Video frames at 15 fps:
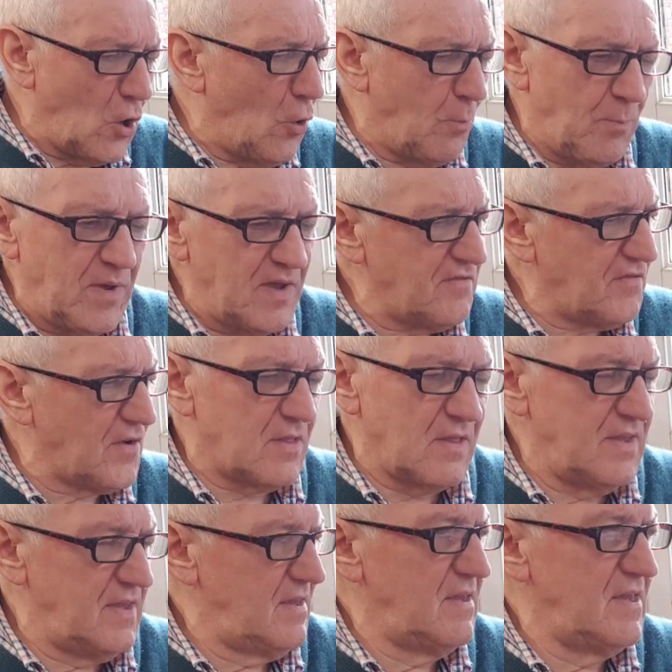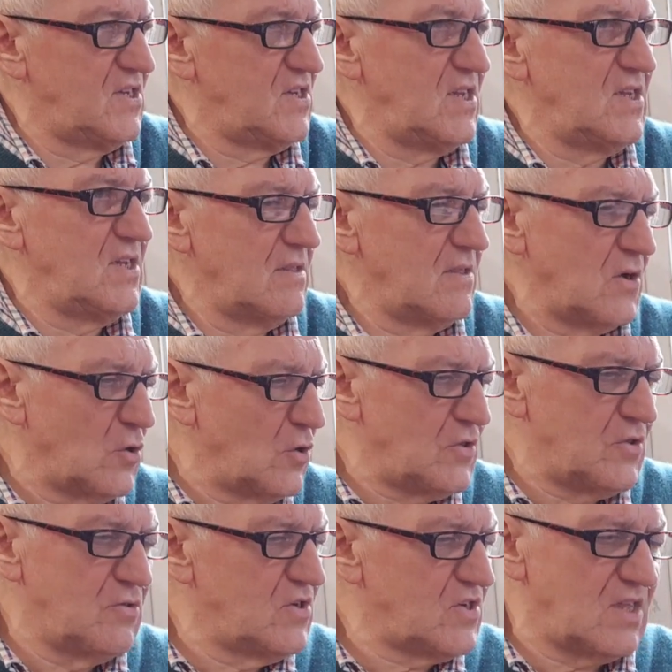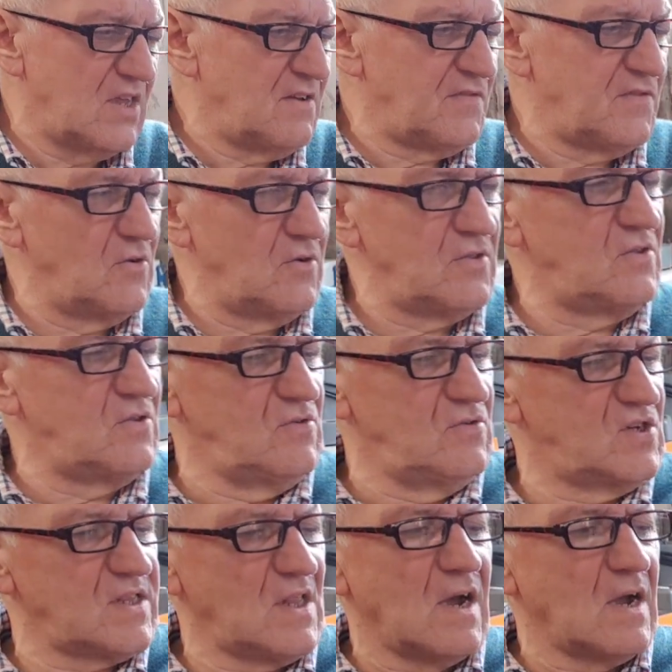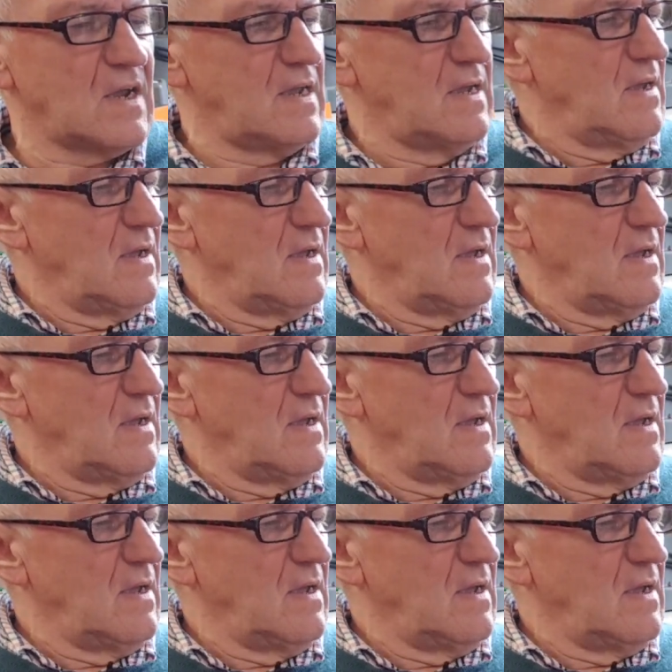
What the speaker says: all perfectly easy. They're not too stiff, not too slack.